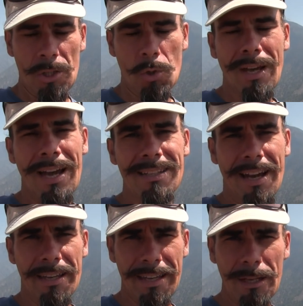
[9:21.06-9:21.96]
Tonight
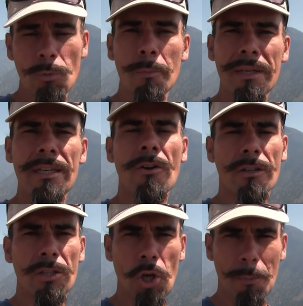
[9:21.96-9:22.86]
I again will be here
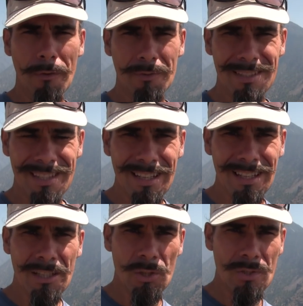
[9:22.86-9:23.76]
on the top of this
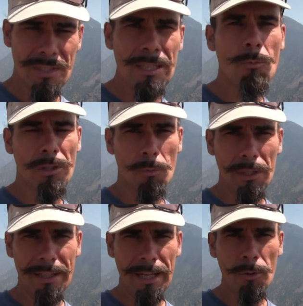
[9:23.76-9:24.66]
hill to see what the
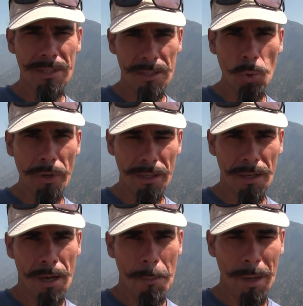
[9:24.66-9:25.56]
volcano is doing.
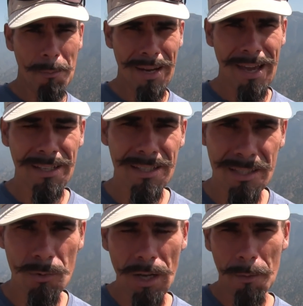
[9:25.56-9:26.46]
My plan
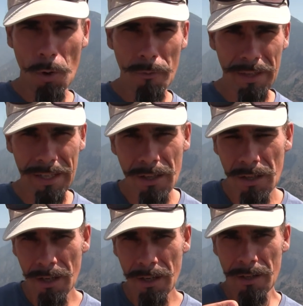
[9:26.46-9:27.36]
is to come over here